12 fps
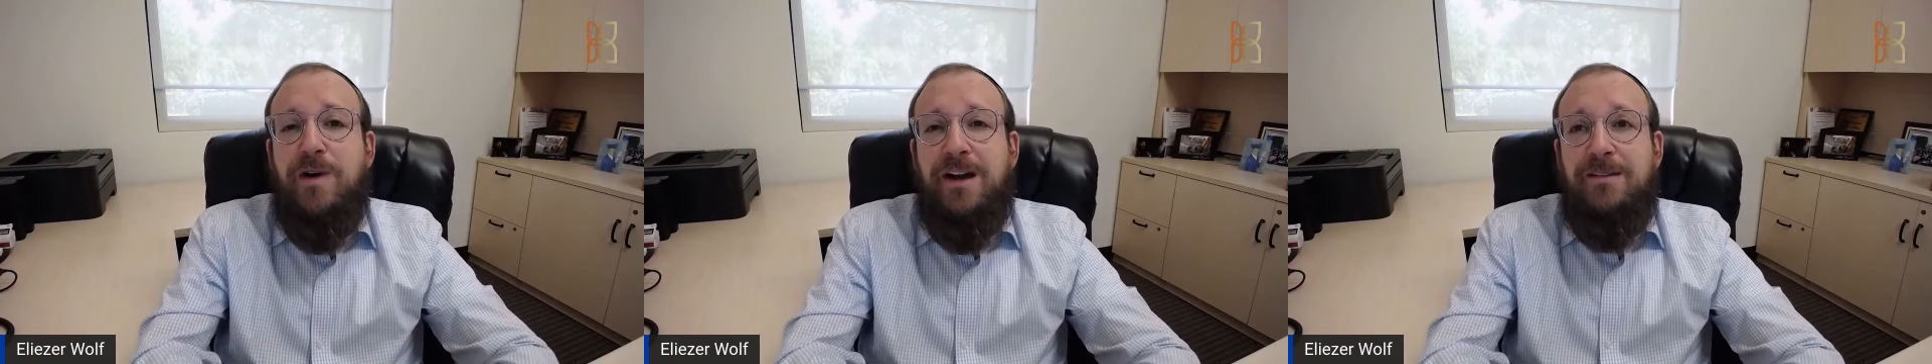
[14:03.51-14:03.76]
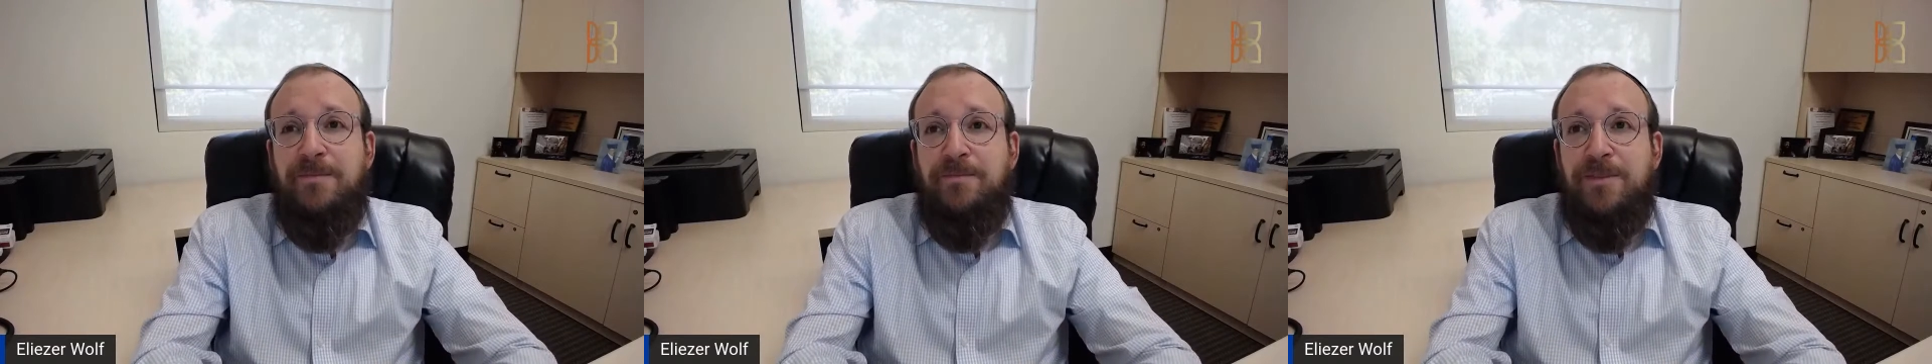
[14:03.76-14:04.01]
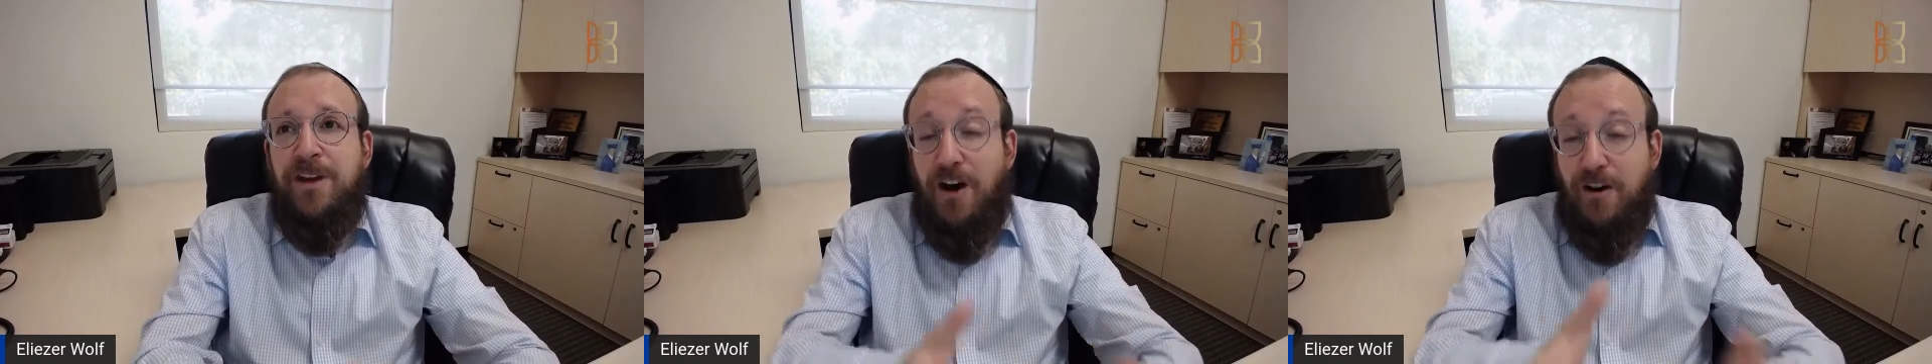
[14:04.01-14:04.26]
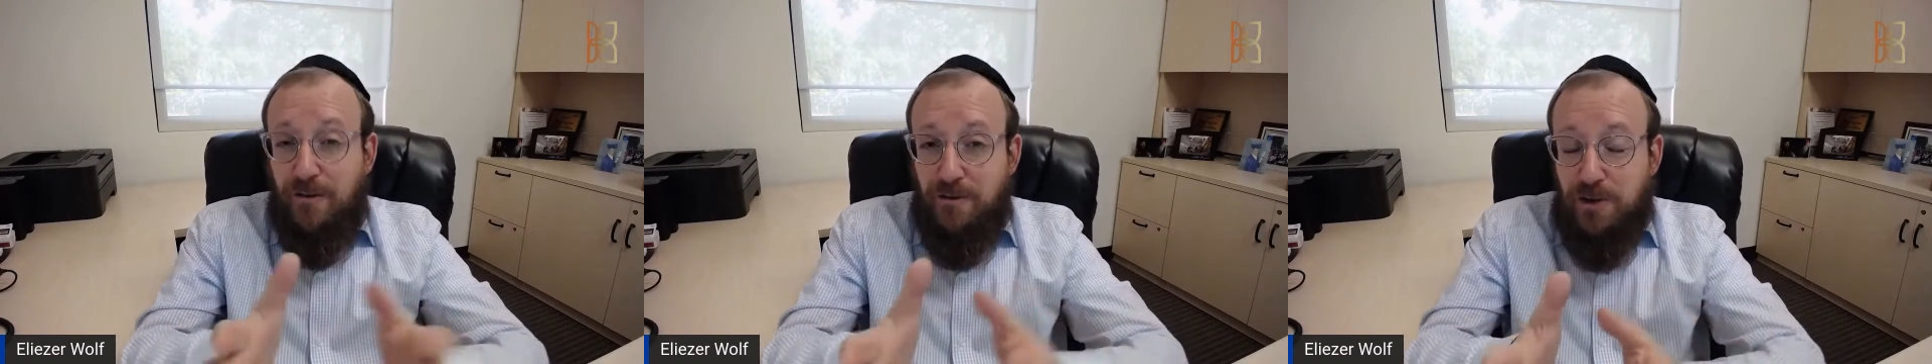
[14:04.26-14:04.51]
where
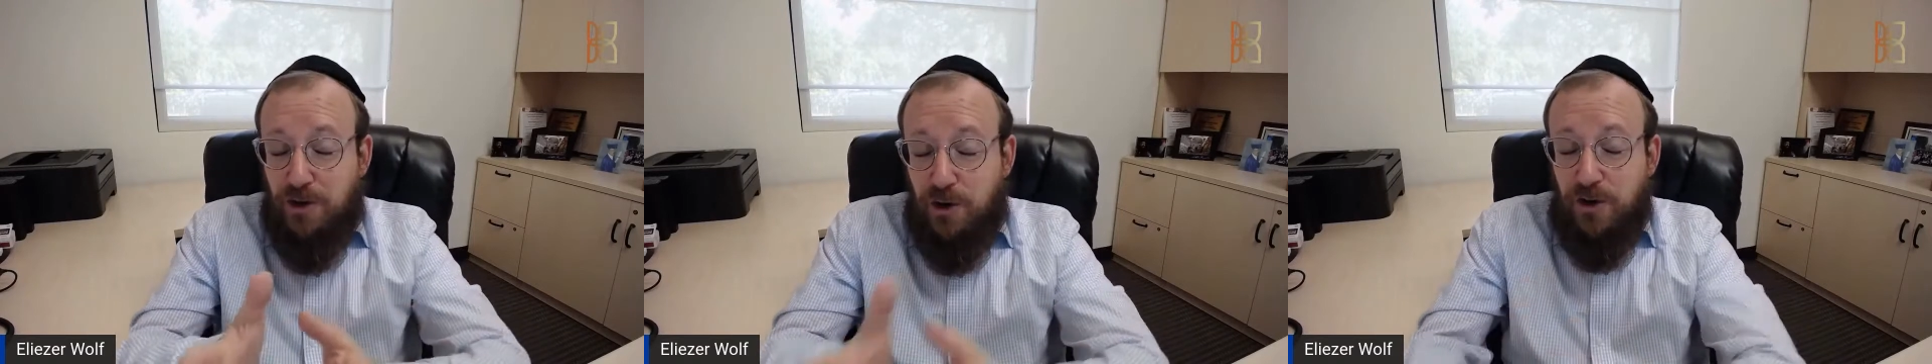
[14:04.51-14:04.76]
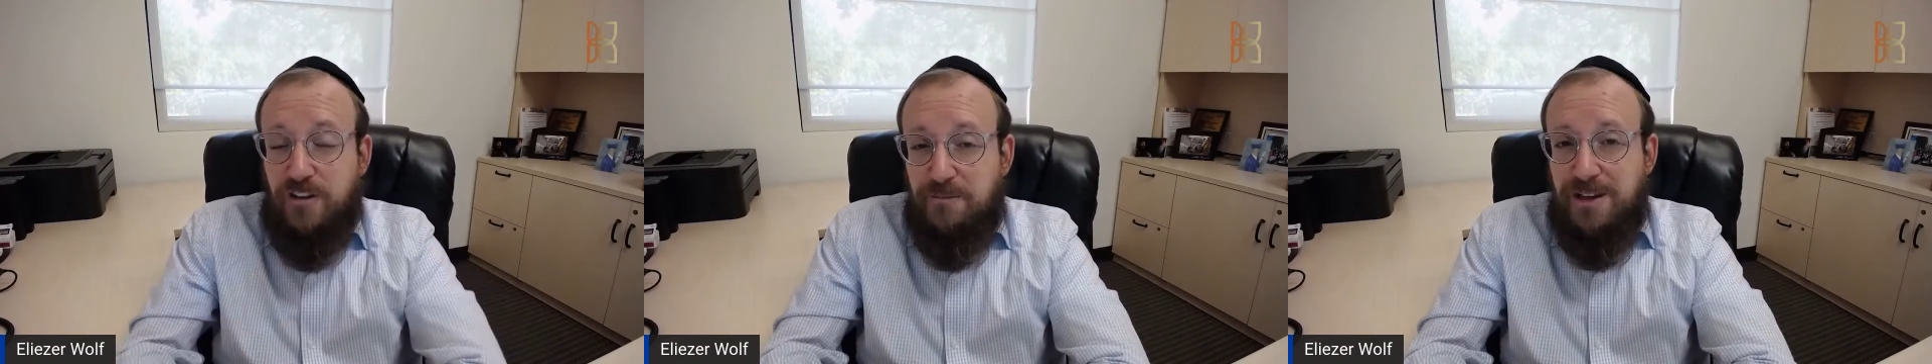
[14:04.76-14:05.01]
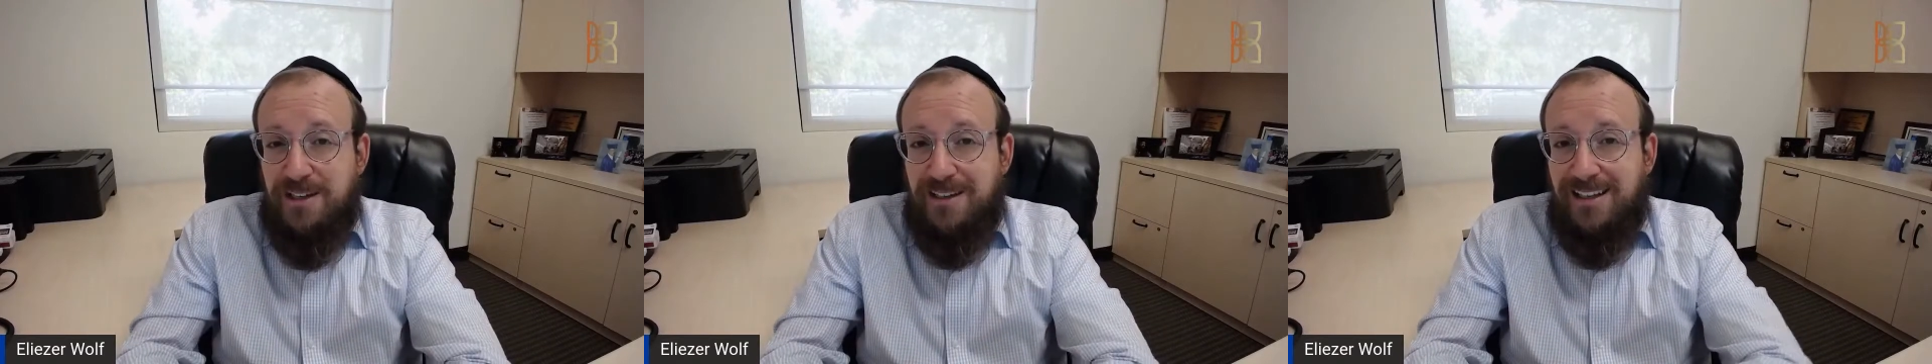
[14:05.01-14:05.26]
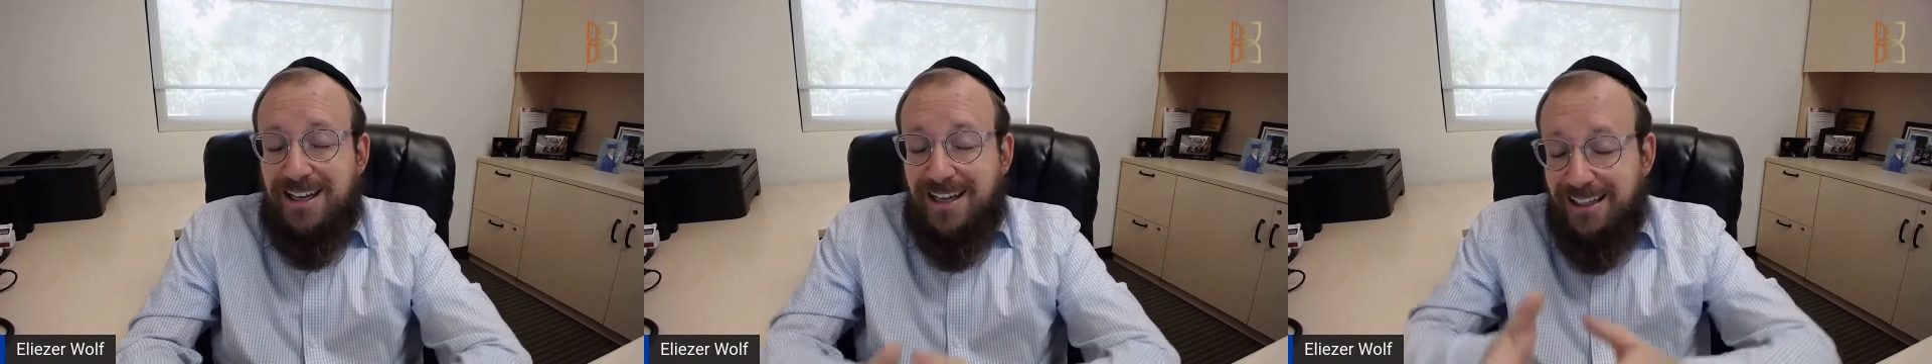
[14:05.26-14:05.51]
you could have been